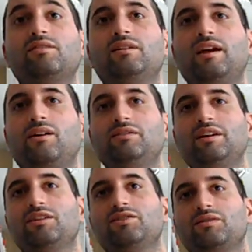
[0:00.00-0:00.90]
That's good
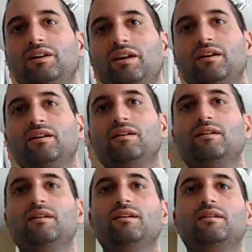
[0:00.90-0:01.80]
counting, Junie.
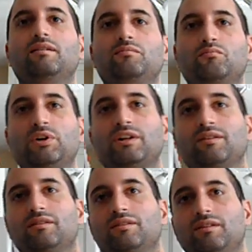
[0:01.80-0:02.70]
But